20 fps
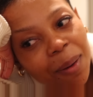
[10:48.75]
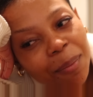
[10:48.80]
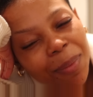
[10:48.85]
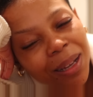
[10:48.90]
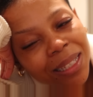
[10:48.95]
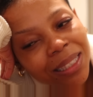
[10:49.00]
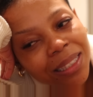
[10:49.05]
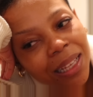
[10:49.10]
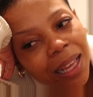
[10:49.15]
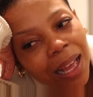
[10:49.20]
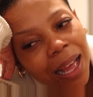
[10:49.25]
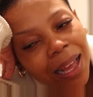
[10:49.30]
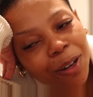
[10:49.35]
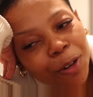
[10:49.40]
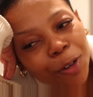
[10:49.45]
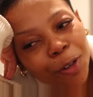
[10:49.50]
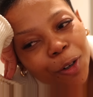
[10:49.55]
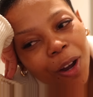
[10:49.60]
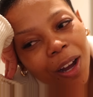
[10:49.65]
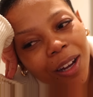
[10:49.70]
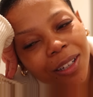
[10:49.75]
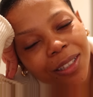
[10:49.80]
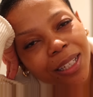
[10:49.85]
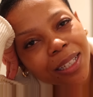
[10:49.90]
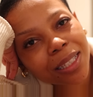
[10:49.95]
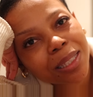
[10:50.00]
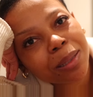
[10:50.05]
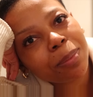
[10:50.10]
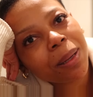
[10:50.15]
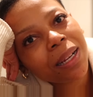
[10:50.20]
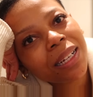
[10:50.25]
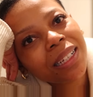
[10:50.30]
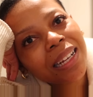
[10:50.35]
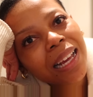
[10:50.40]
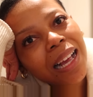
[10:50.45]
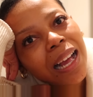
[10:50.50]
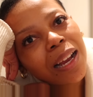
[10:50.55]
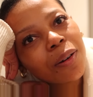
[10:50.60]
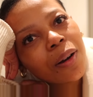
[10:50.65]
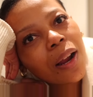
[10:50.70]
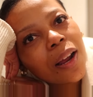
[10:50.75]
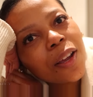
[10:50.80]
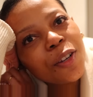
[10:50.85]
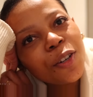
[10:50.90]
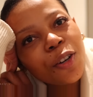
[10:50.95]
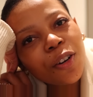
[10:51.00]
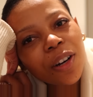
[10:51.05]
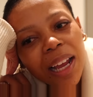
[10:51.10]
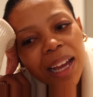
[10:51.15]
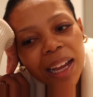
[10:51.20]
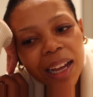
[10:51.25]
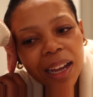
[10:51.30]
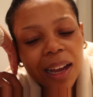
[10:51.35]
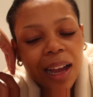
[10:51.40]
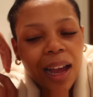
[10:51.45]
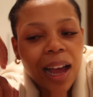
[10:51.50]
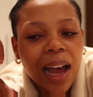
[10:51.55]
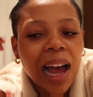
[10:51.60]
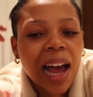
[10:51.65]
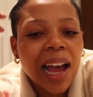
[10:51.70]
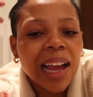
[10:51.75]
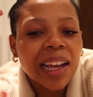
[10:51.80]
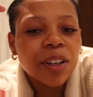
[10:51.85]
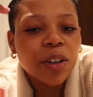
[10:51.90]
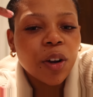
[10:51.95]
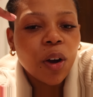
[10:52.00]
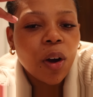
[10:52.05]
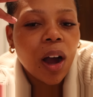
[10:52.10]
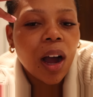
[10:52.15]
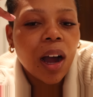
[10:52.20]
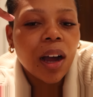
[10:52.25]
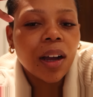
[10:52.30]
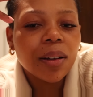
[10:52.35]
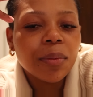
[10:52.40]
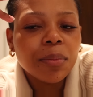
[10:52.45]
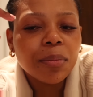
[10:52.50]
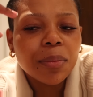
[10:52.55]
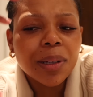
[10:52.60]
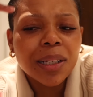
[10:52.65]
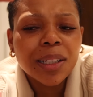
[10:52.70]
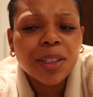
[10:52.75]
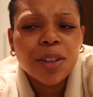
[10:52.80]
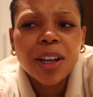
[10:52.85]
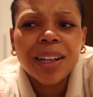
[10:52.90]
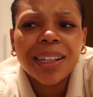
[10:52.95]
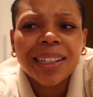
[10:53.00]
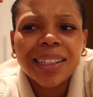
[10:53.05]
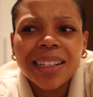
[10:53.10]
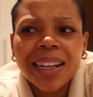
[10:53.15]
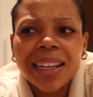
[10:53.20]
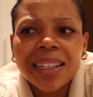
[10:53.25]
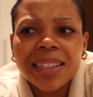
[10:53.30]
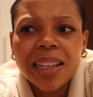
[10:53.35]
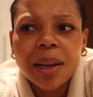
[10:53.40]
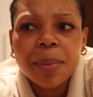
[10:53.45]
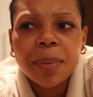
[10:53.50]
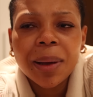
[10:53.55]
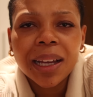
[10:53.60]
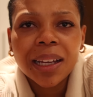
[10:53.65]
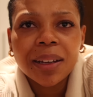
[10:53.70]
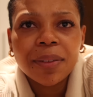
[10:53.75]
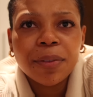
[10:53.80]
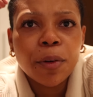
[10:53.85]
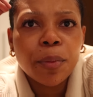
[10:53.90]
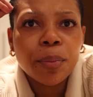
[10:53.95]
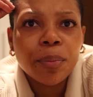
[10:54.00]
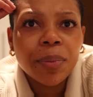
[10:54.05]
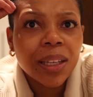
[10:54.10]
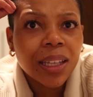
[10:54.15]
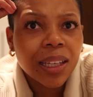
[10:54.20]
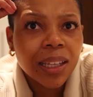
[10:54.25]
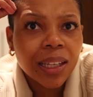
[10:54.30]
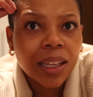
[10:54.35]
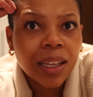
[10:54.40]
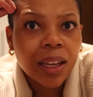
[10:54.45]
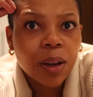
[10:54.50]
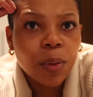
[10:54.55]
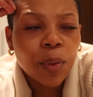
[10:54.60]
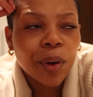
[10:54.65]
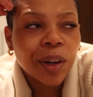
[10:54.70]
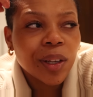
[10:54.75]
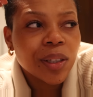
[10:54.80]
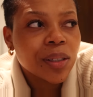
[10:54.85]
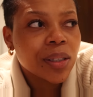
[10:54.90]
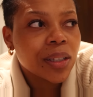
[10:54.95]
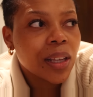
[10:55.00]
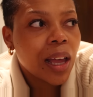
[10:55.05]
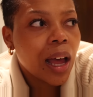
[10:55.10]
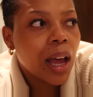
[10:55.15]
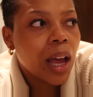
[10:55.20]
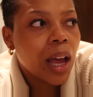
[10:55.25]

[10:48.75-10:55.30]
I don't know how to explain it. Like, I know, clean my stomach for me works